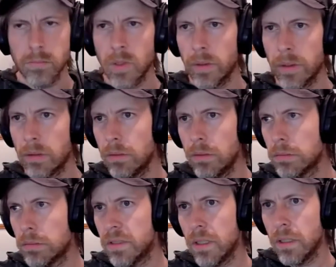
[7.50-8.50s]
All right, cool.
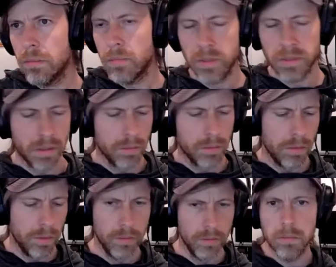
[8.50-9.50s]
It's time. Let's get rolling.